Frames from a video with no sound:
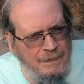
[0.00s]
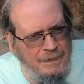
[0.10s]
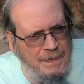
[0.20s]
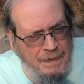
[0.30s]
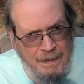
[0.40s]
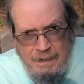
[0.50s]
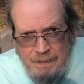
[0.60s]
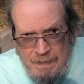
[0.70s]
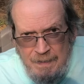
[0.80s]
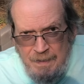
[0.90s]
the
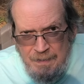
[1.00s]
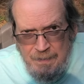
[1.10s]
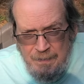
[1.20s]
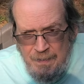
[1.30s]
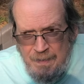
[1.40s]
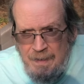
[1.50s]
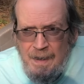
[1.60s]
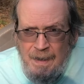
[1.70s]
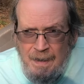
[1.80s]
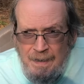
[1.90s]
English history
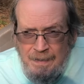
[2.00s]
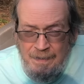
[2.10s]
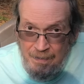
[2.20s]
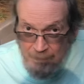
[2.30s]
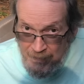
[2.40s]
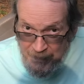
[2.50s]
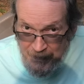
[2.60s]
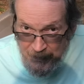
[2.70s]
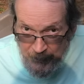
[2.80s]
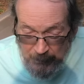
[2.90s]
and the English
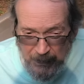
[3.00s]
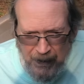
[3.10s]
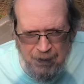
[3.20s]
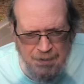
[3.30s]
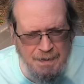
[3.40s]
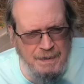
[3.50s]
history plays,